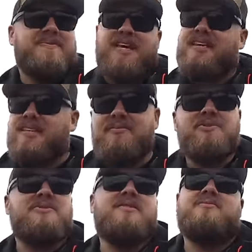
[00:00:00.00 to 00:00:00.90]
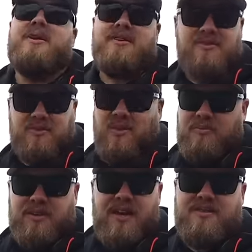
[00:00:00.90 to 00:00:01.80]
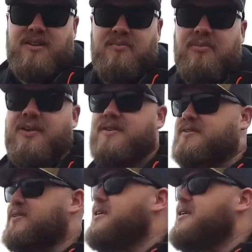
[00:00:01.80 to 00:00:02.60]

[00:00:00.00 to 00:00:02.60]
the NWT by storm the last couple years.